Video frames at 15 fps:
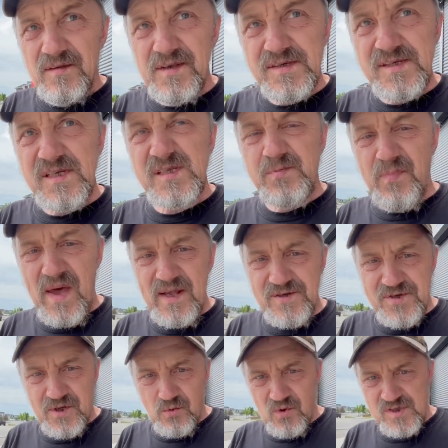the
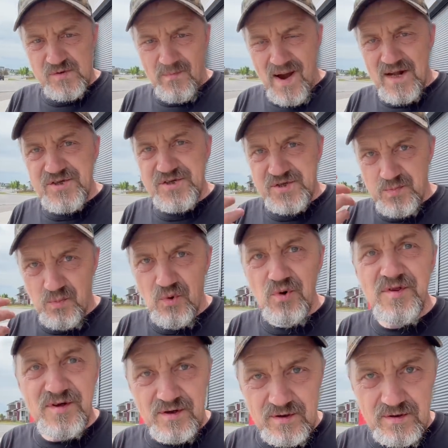suspension was much
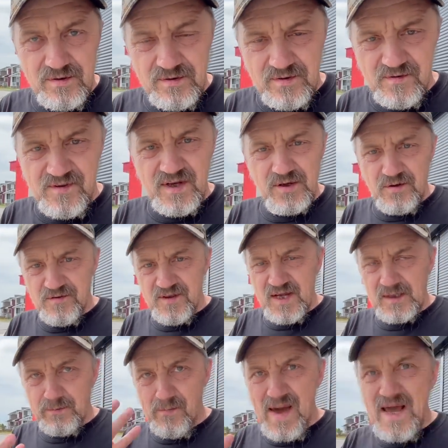smoother than on
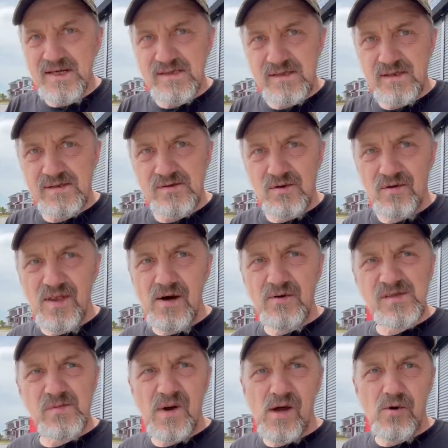that Mazda so that
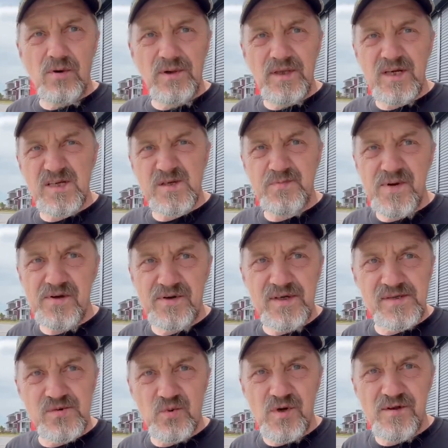was my only
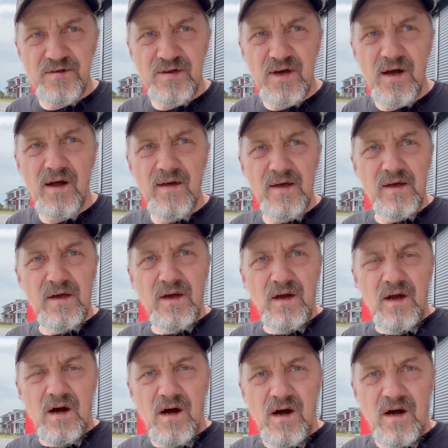experience with uh,
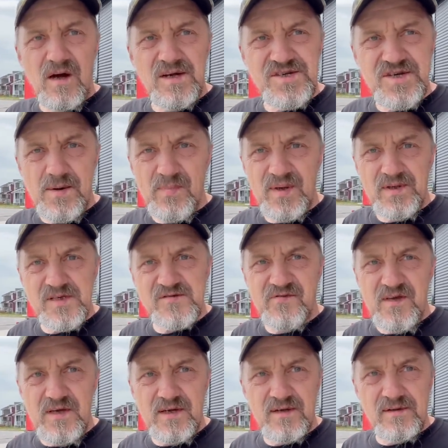uh, Japanese
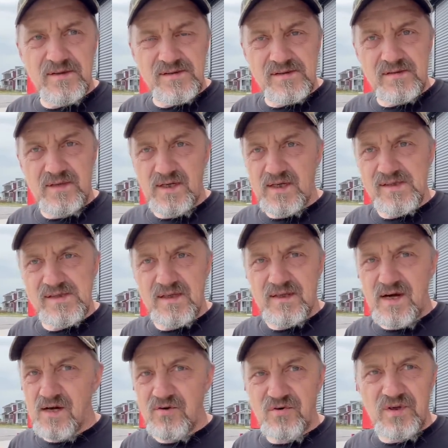vehicles like I said
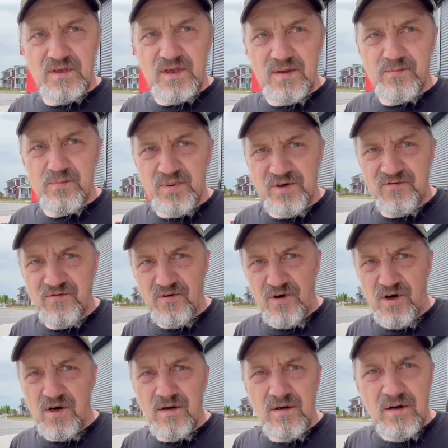I really
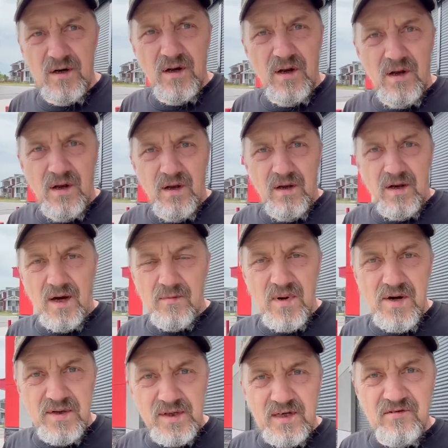prefer
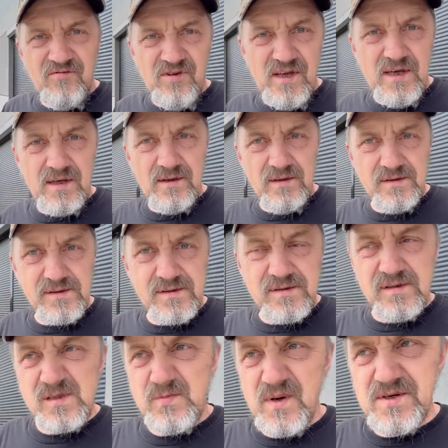American vehicles
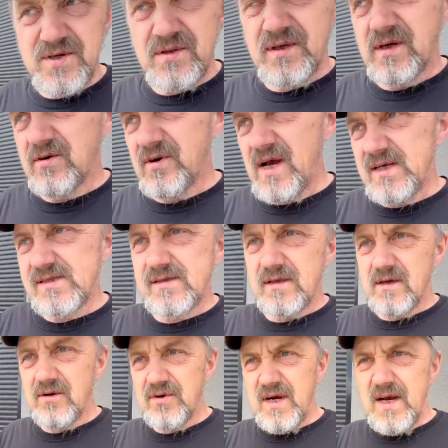especially
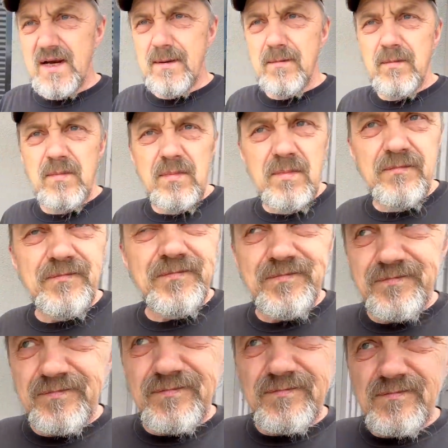Chrysler Ram
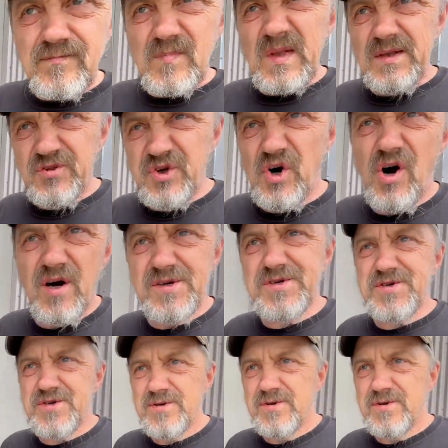Dodge